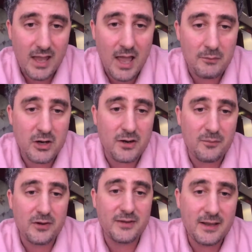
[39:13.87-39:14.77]
I'm going to
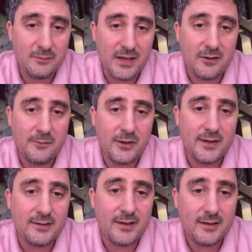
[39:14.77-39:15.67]
protect my
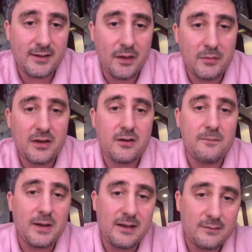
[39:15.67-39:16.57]
community, give the
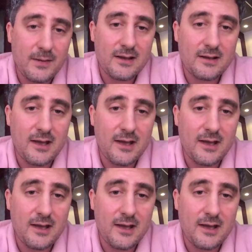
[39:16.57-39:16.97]
companies back,